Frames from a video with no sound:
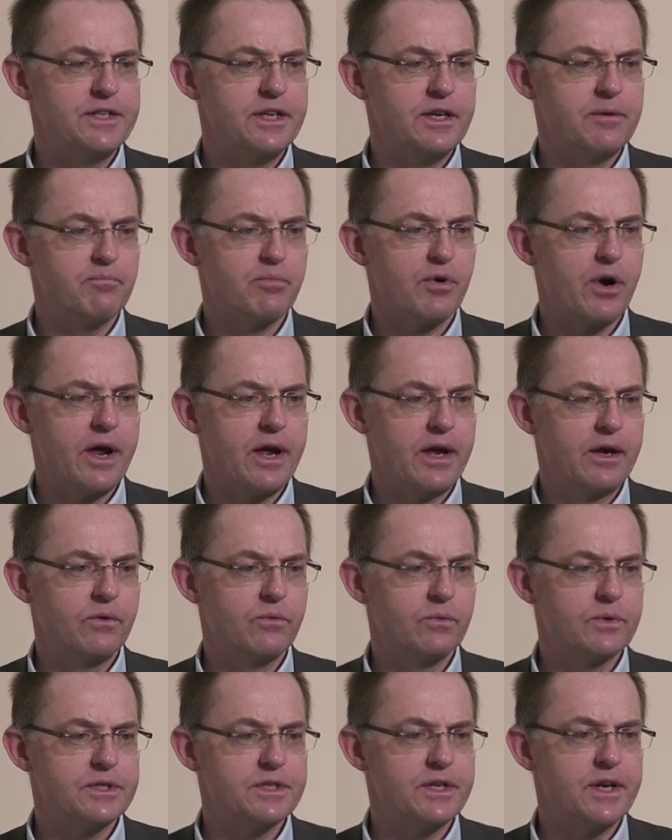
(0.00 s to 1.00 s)
T brain
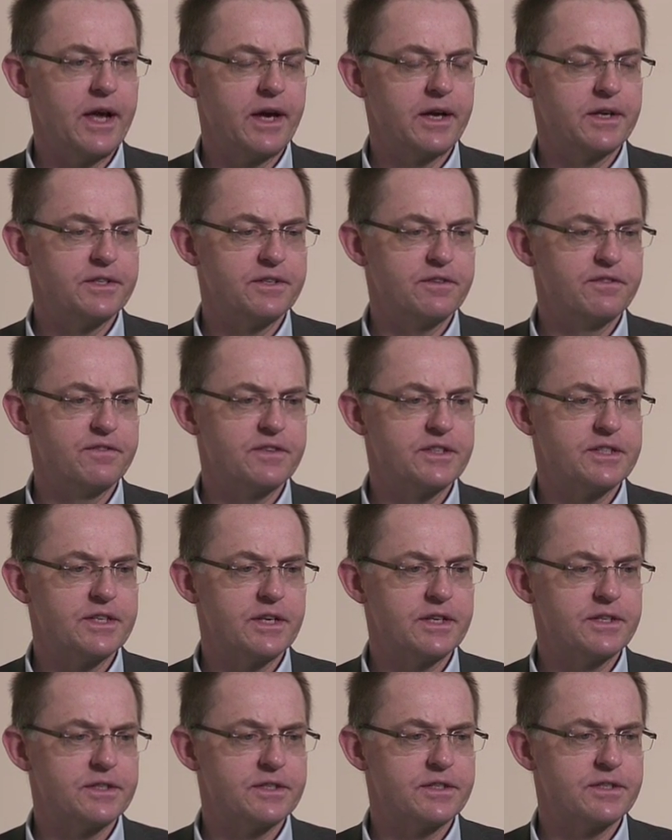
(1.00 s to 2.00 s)
was negative for
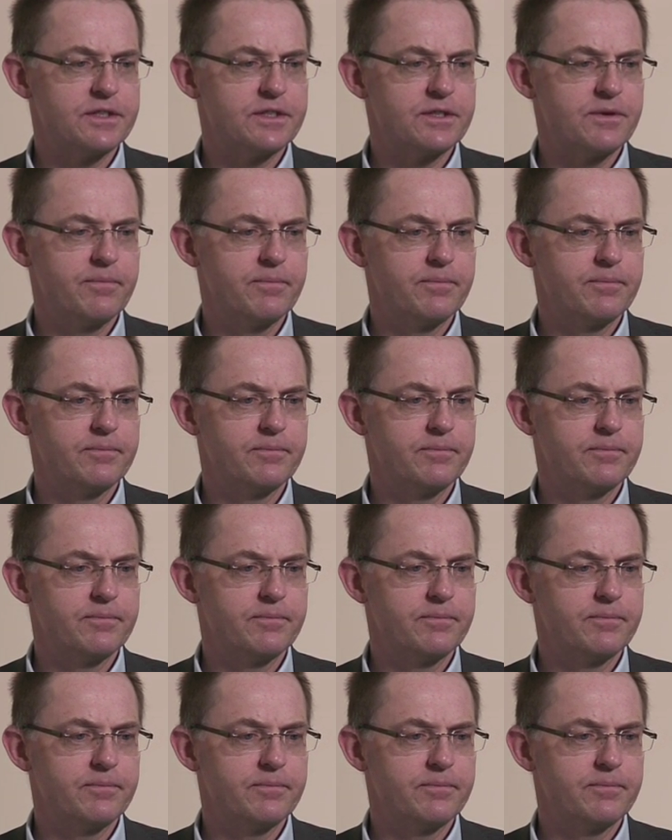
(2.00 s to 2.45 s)
cysts.